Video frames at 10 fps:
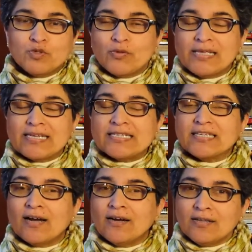So the
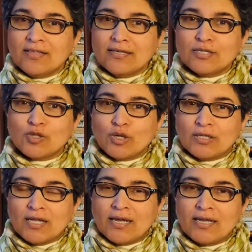entire thing is
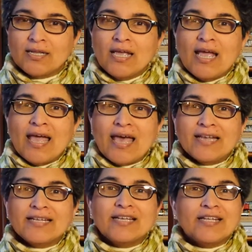online
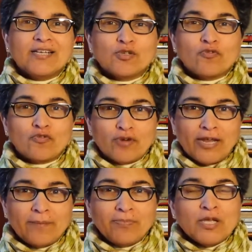and it is free.